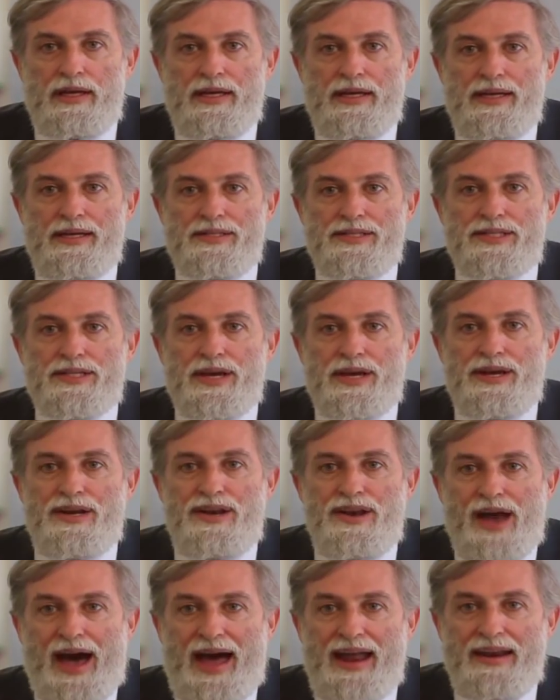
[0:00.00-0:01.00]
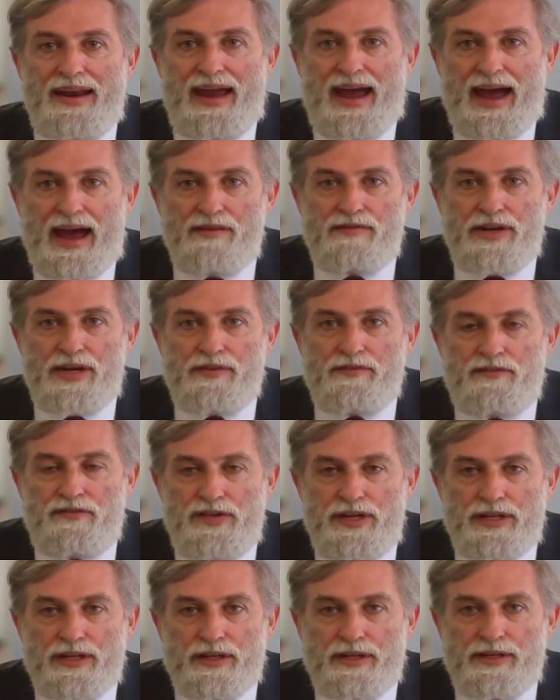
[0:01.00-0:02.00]
It's not having
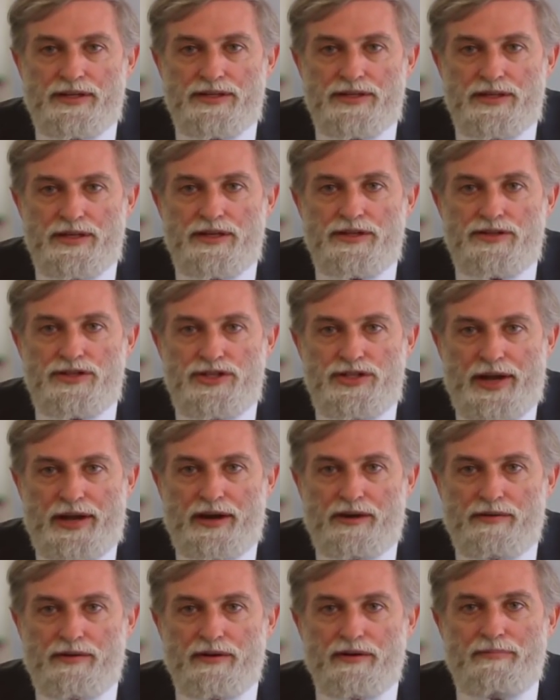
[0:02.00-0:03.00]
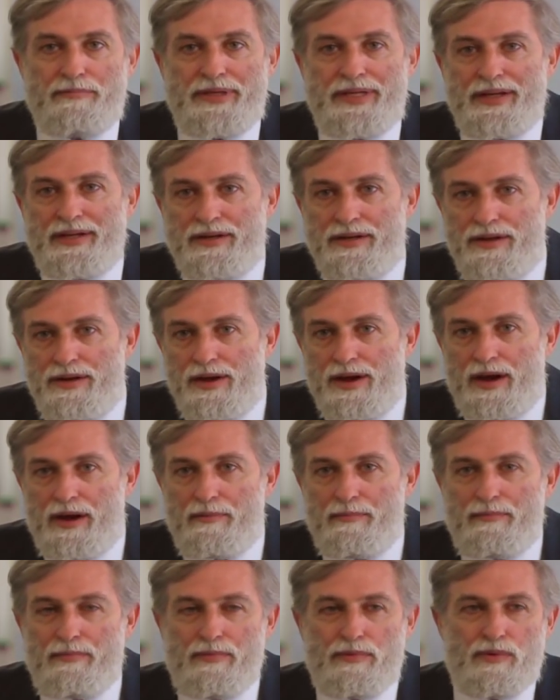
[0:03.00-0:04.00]
feelings in general, being
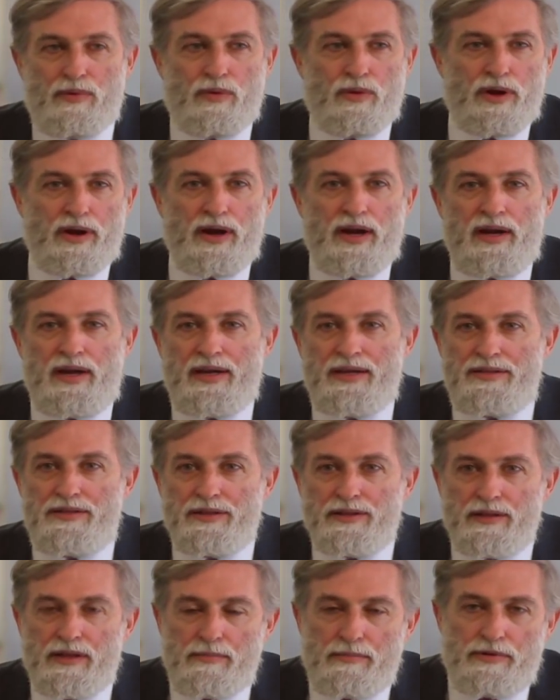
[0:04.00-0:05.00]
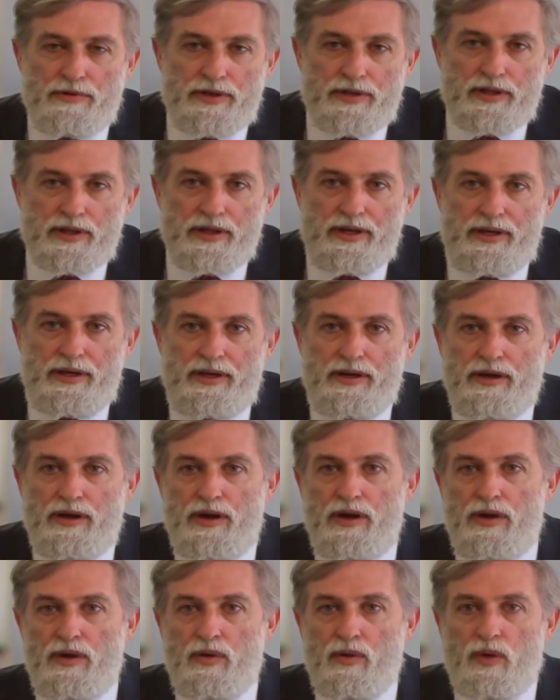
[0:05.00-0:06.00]
numb or deliberately
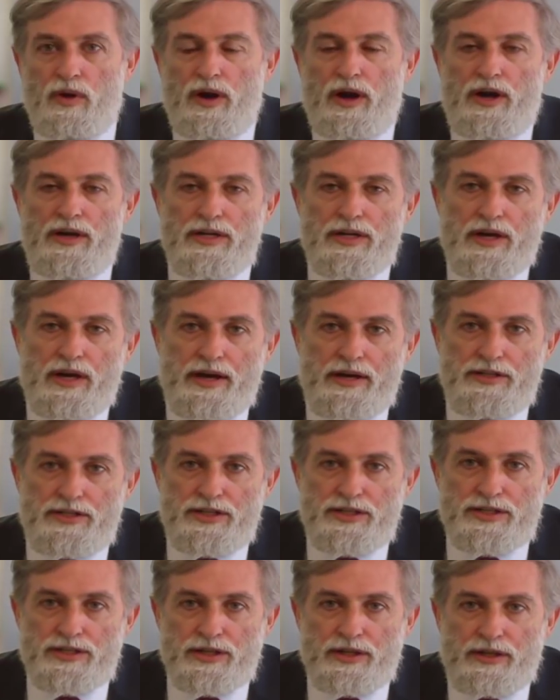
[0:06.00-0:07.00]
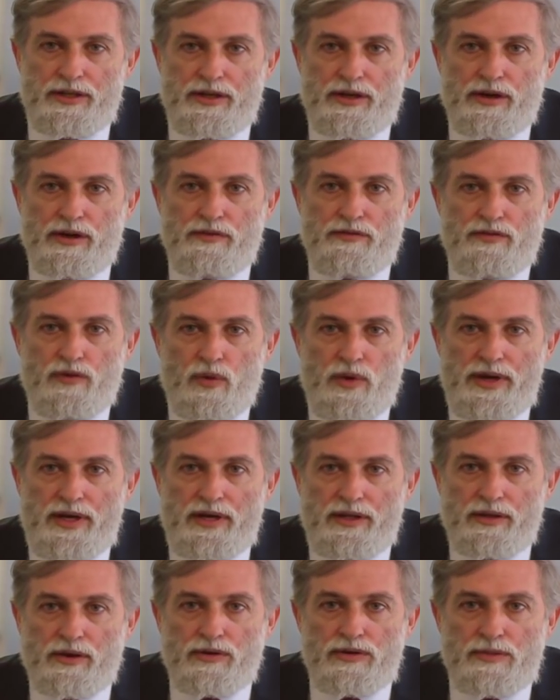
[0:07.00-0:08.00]
or unconsciously
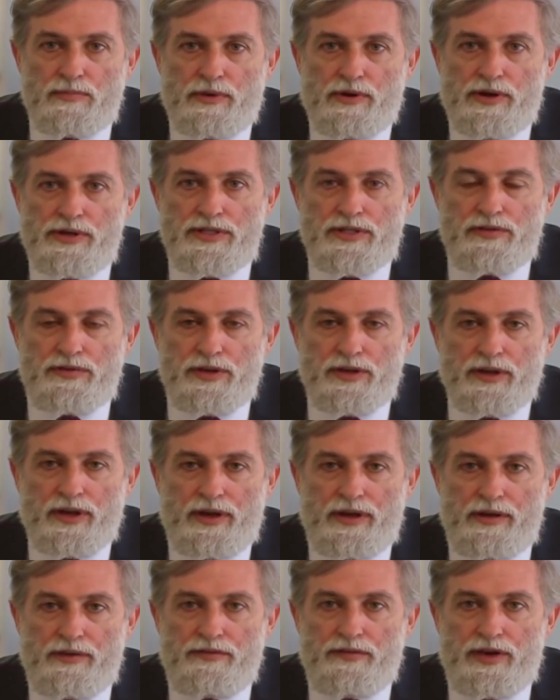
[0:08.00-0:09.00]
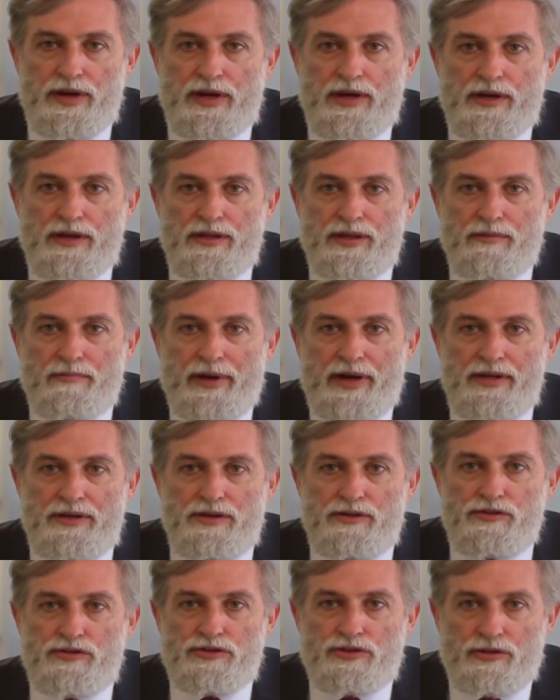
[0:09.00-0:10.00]
avoiding those parts of your life that
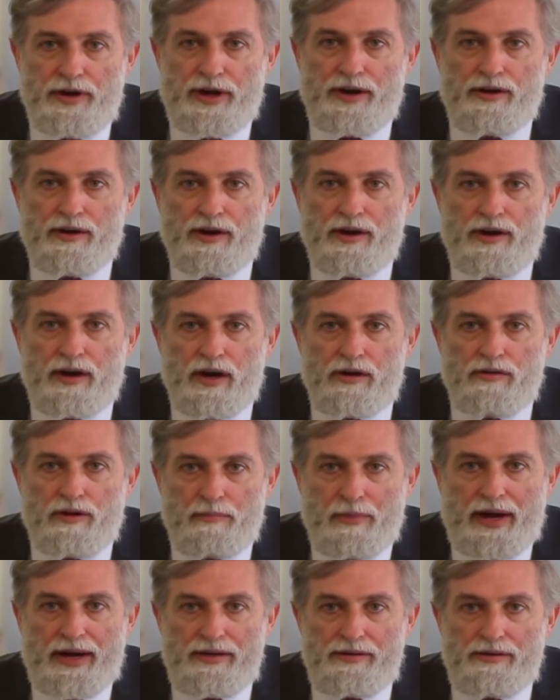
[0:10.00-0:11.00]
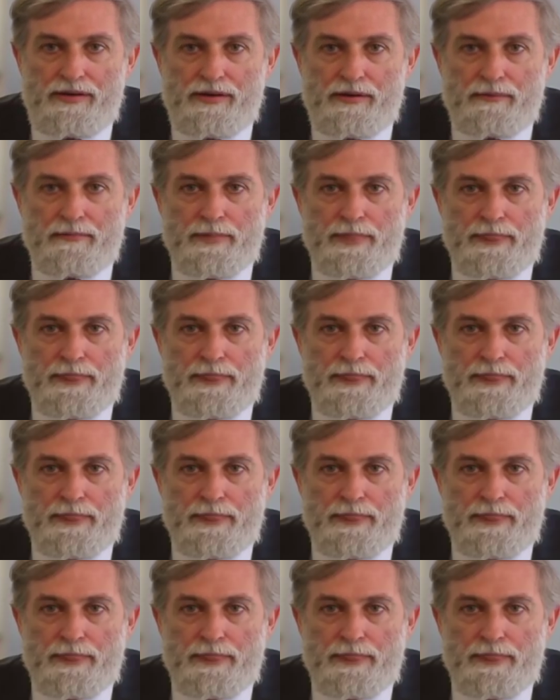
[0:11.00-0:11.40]
might trigger a reminder.